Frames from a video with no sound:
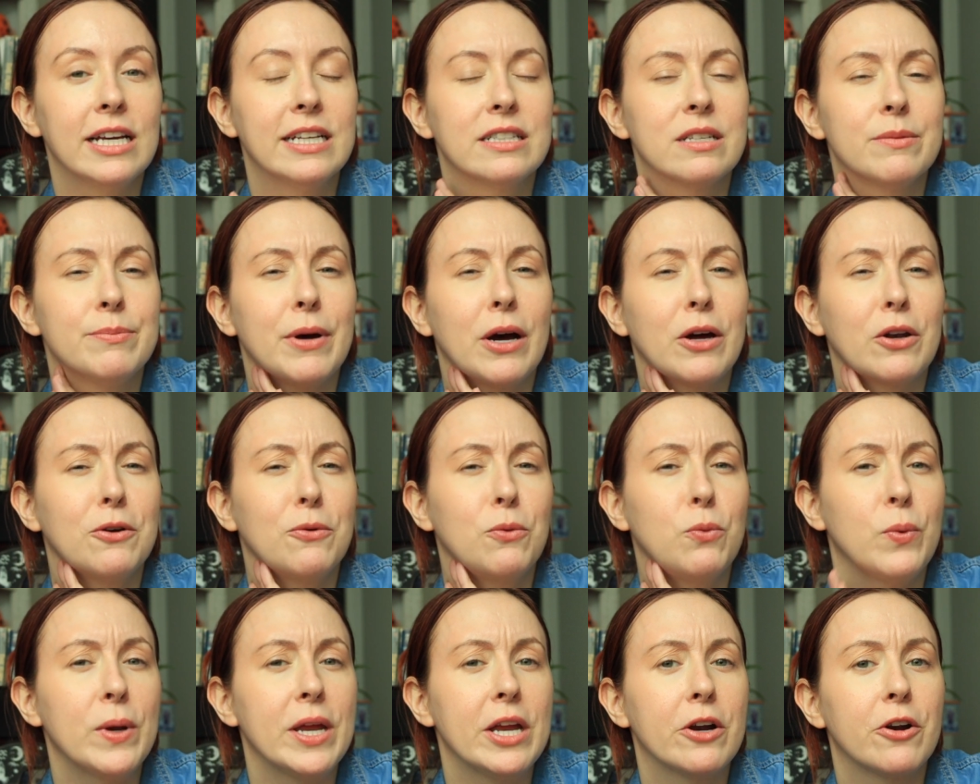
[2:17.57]
It's about a
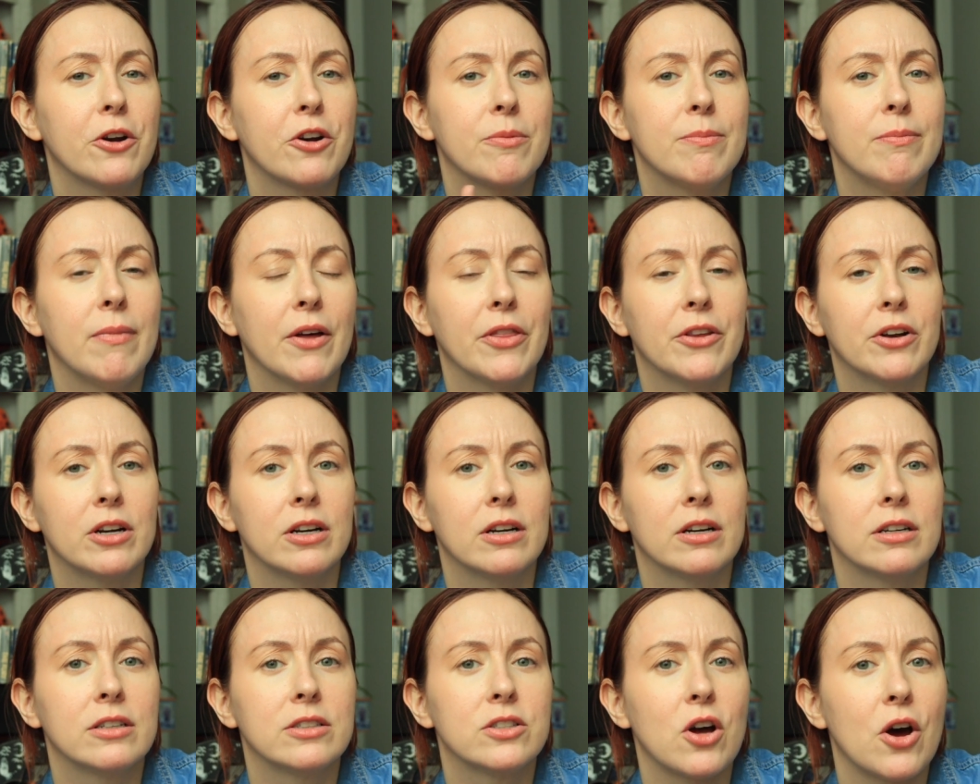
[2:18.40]
weird
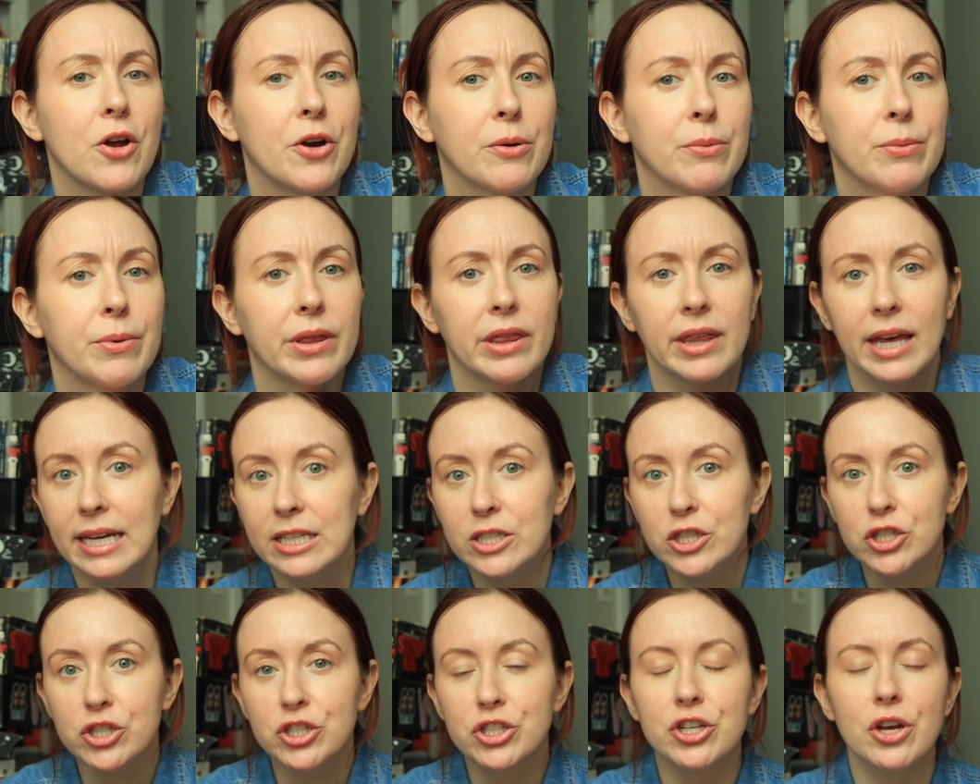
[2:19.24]
mother-daughter
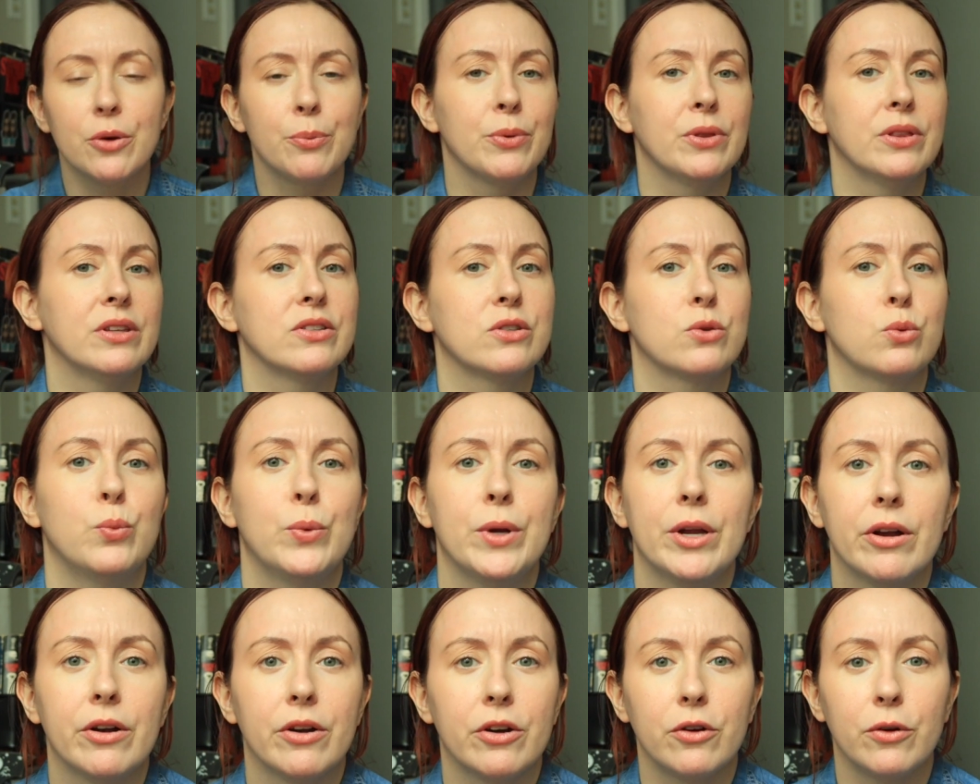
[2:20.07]
relationship in this
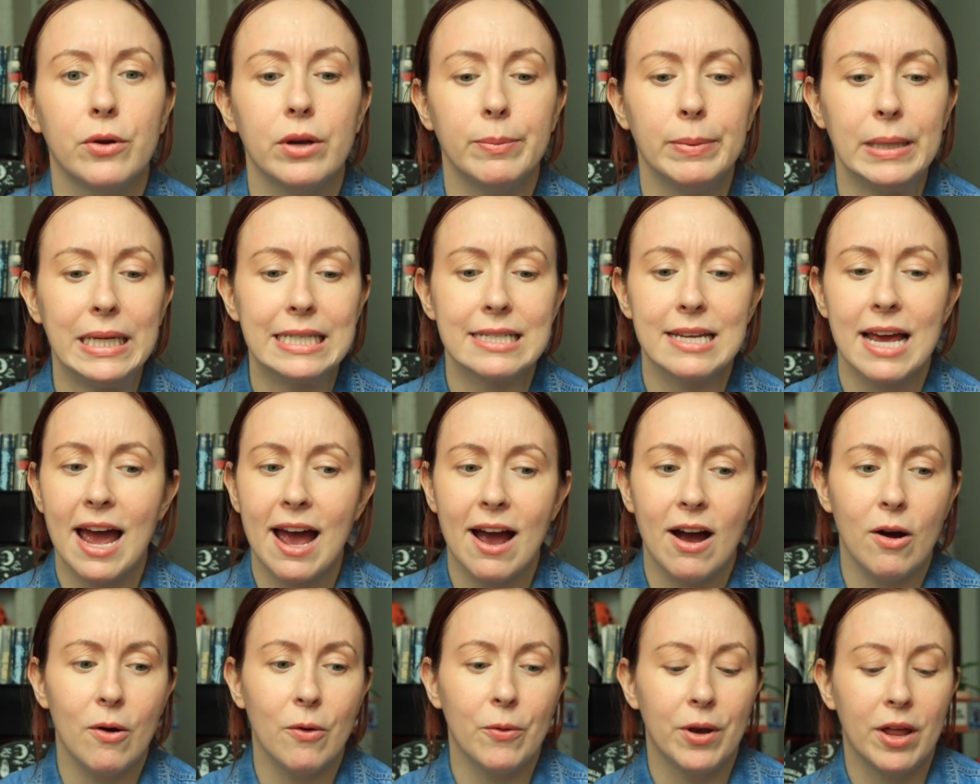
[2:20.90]
weird, creepy
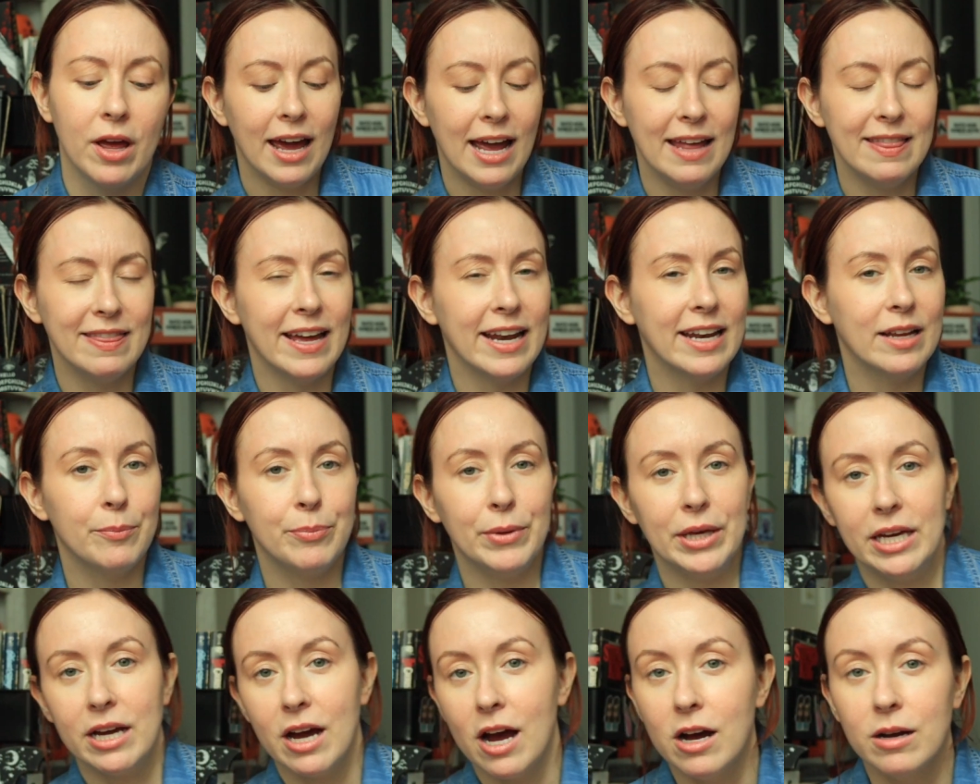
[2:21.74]
town, and then it
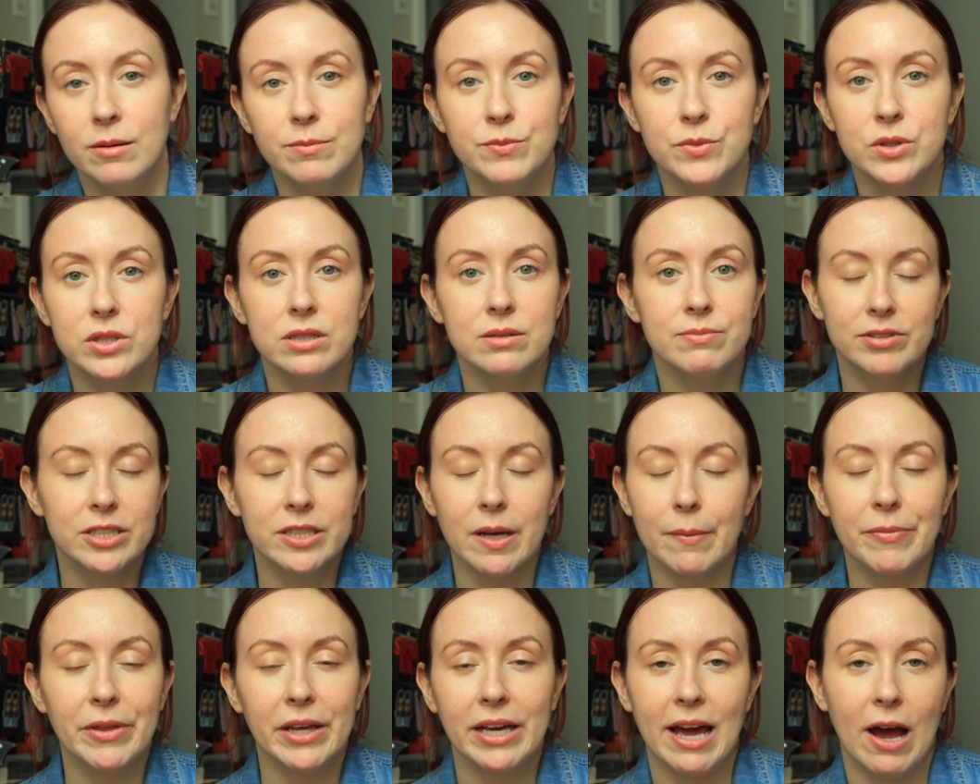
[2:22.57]
becomes
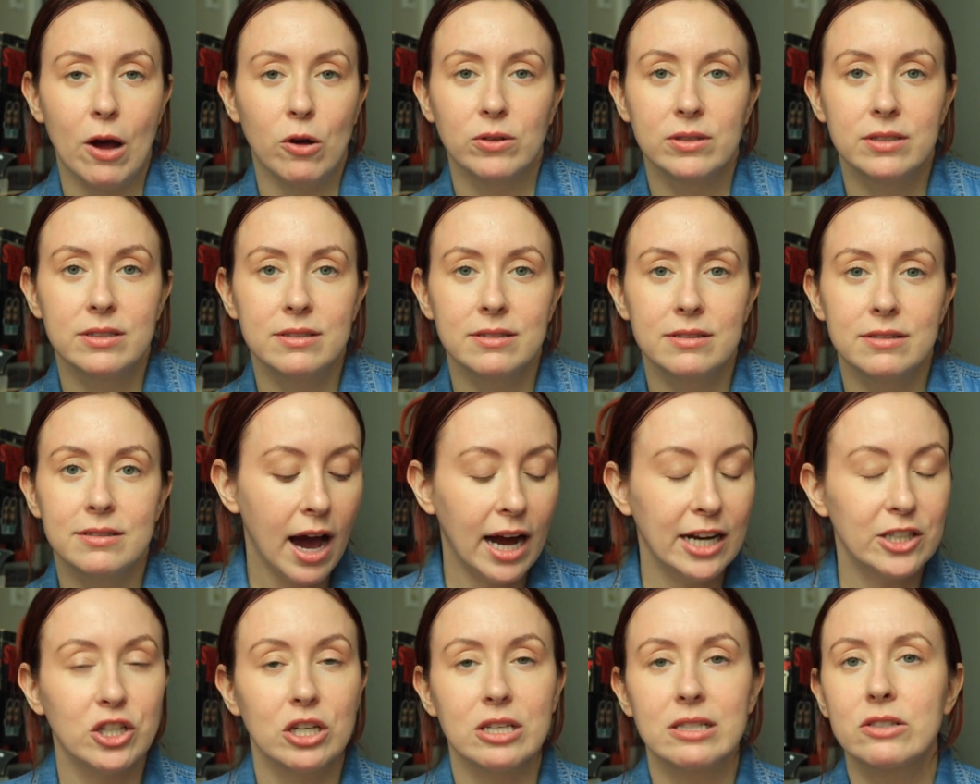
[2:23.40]
something else.
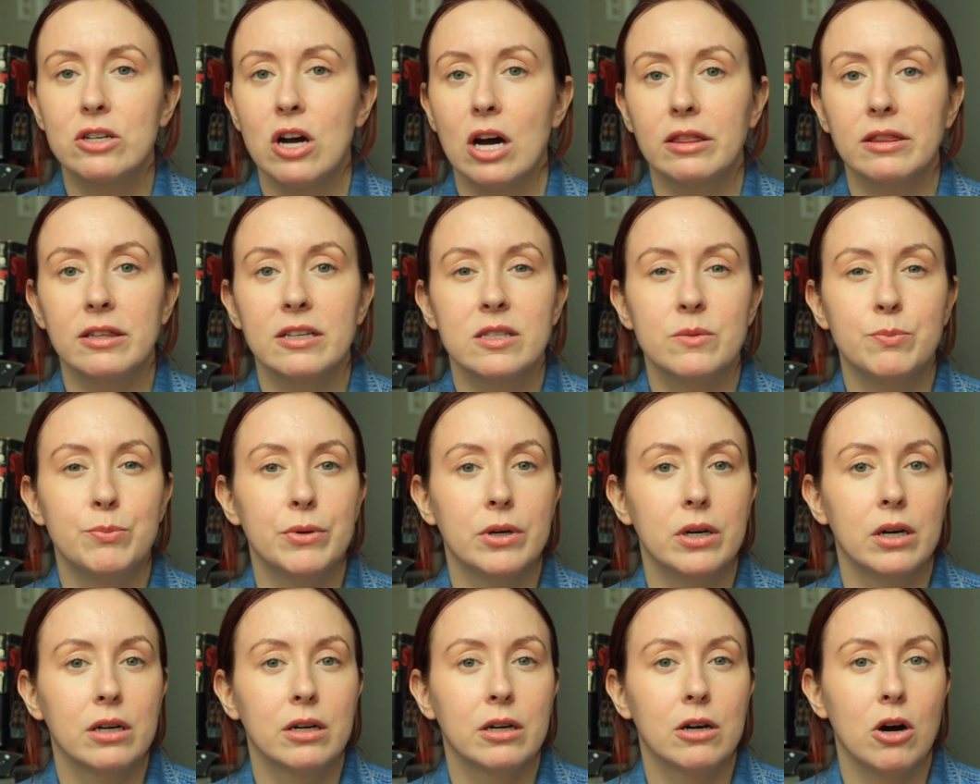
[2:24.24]
I just got this
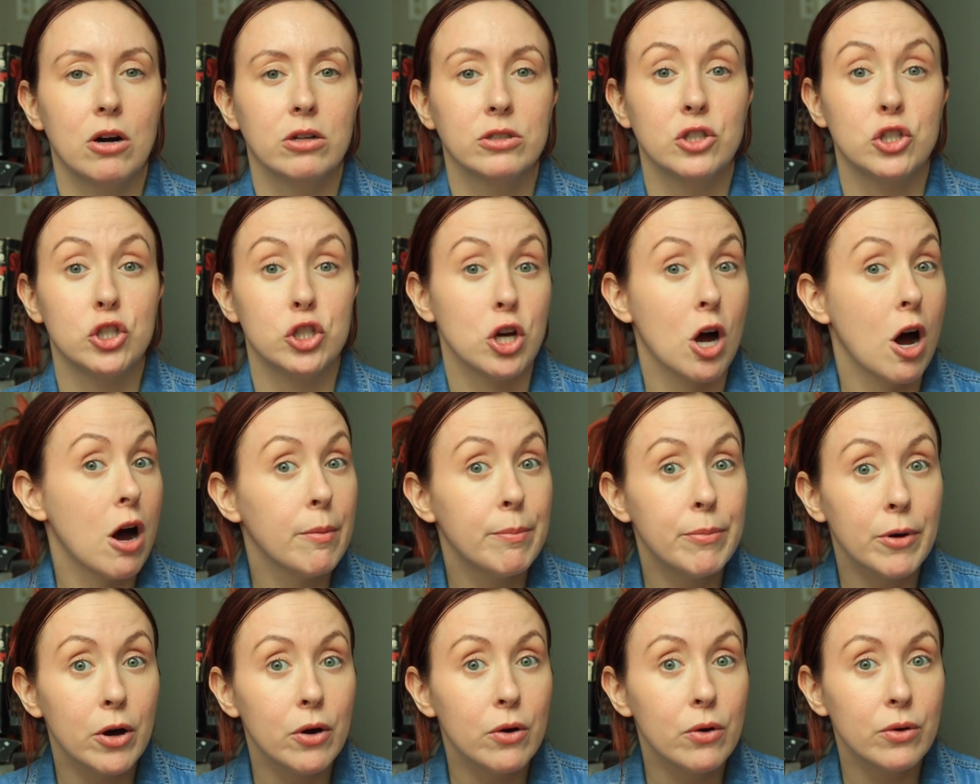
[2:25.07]
book called
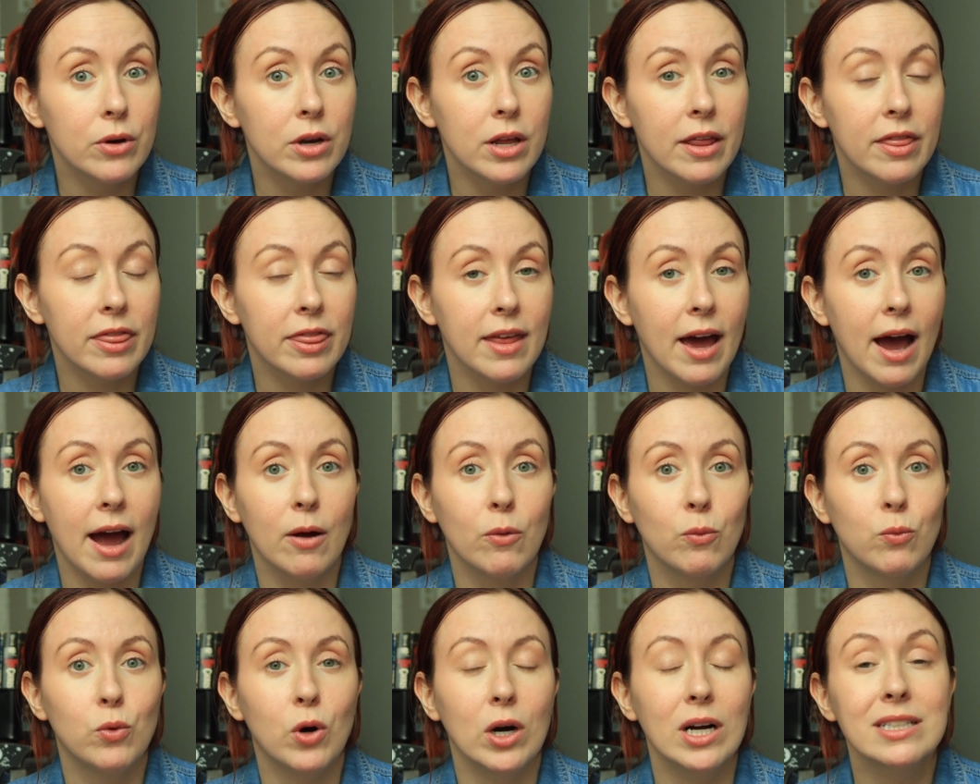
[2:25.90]
Jawbone
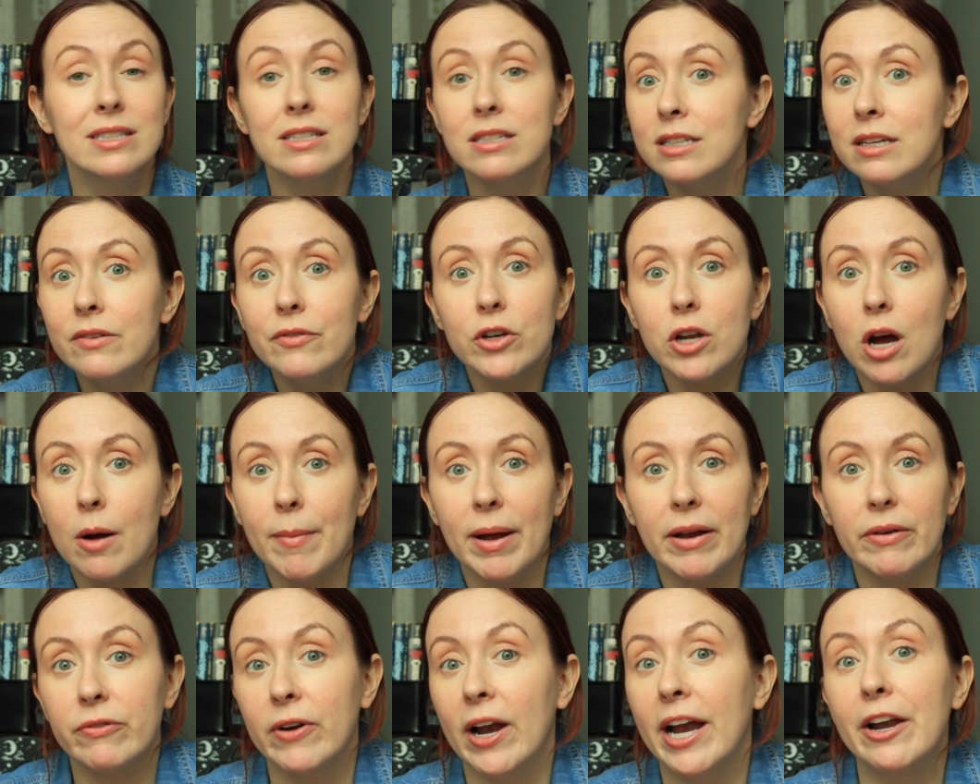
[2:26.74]
that wasn't even on
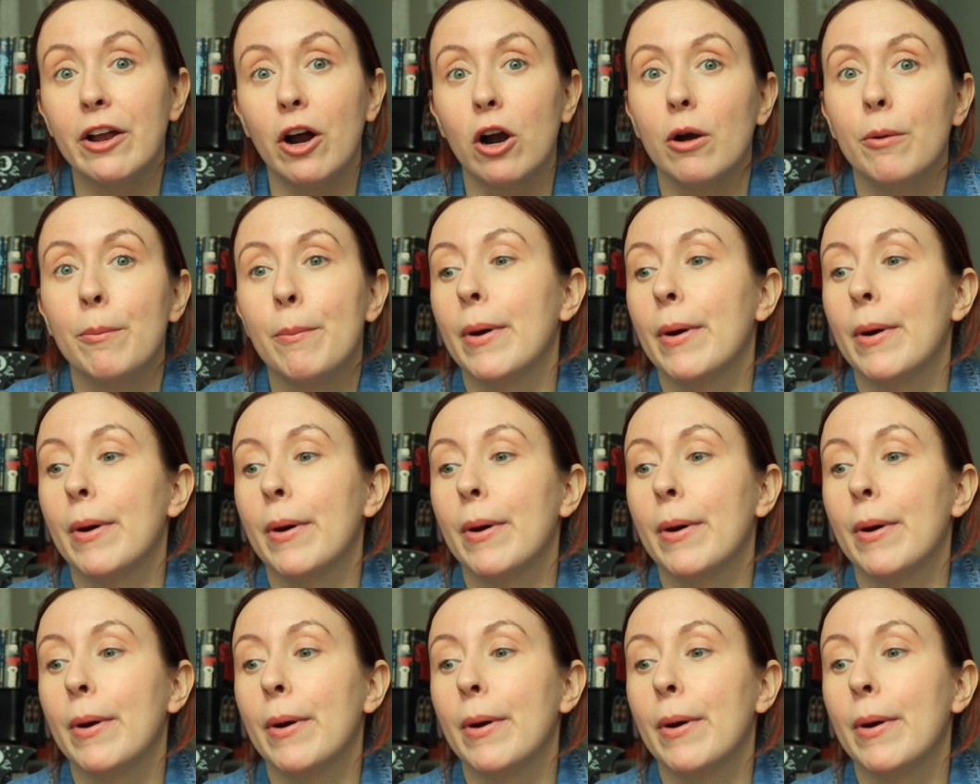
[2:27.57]
my radar,